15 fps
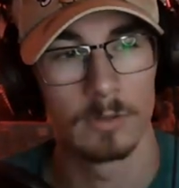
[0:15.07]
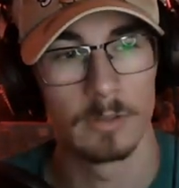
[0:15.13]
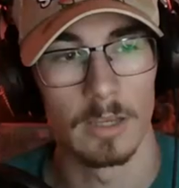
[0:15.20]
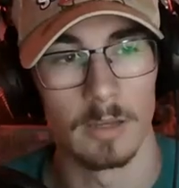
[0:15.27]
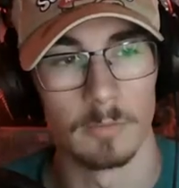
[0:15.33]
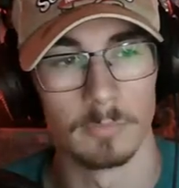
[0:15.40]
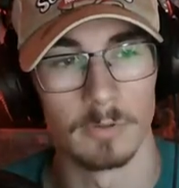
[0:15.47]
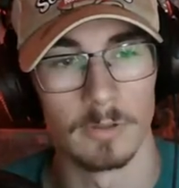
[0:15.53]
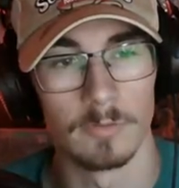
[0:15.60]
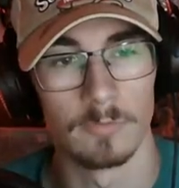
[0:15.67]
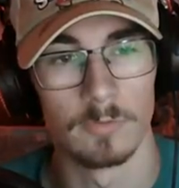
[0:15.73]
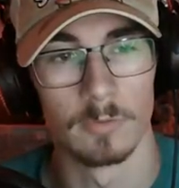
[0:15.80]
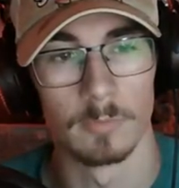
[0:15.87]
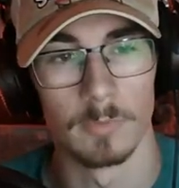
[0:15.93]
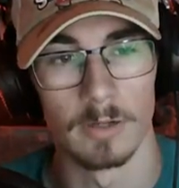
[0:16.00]
gameplay
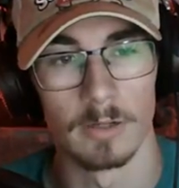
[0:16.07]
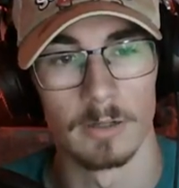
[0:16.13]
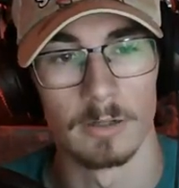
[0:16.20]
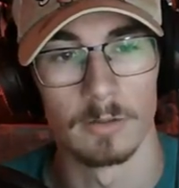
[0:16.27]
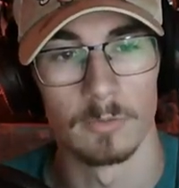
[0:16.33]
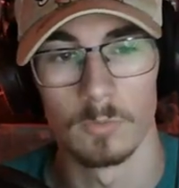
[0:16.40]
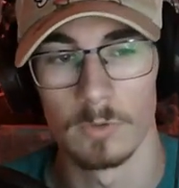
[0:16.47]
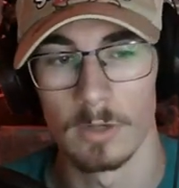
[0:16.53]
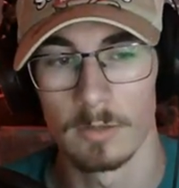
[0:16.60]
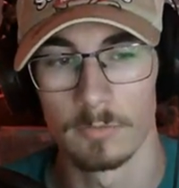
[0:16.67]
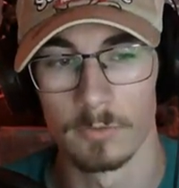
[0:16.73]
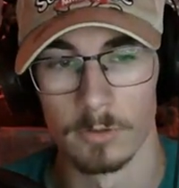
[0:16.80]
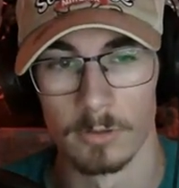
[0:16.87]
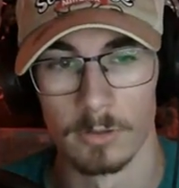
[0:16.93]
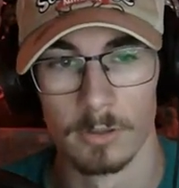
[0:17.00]
for my
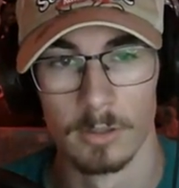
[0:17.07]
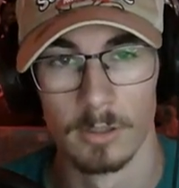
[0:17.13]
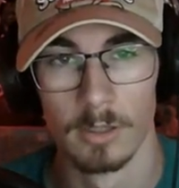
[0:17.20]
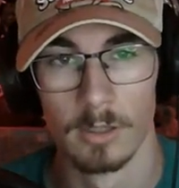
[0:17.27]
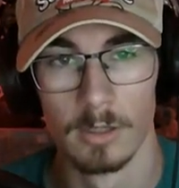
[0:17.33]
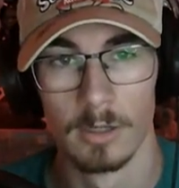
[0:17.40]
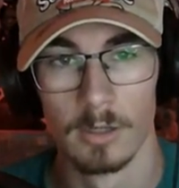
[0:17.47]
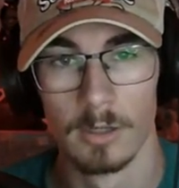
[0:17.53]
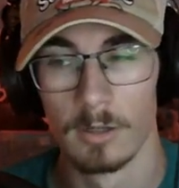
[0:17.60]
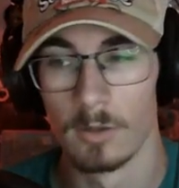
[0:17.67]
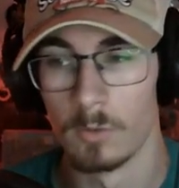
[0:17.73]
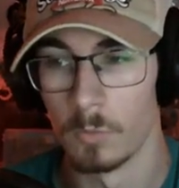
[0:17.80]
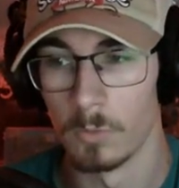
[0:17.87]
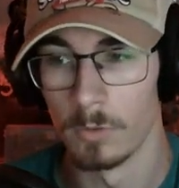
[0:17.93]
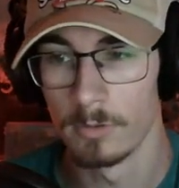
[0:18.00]
whatever.
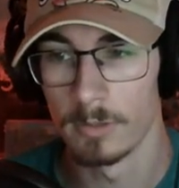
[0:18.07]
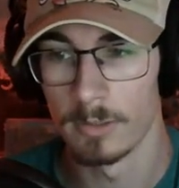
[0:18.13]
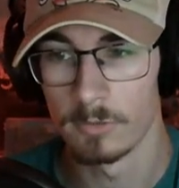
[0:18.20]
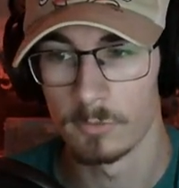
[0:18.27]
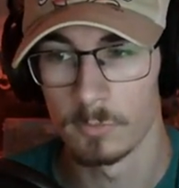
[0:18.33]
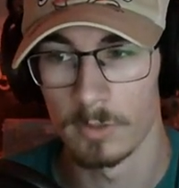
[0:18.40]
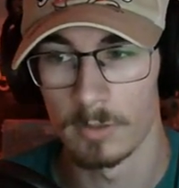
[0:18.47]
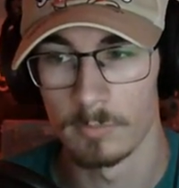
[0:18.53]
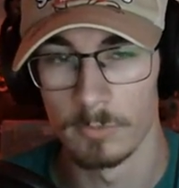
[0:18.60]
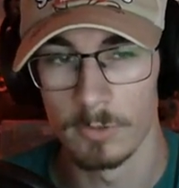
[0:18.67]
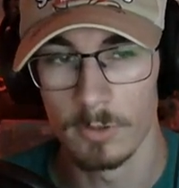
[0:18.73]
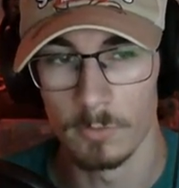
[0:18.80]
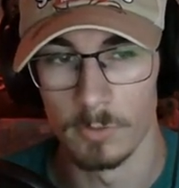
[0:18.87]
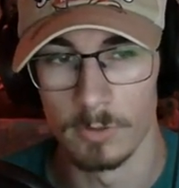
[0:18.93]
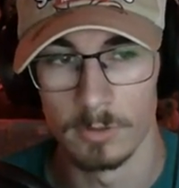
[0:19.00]
Well, that's what I'm
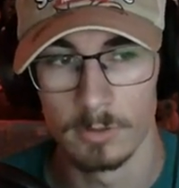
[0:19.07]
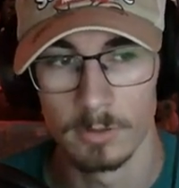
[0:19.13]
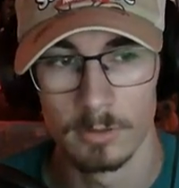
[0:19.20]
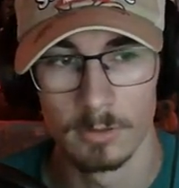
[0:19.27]
doing.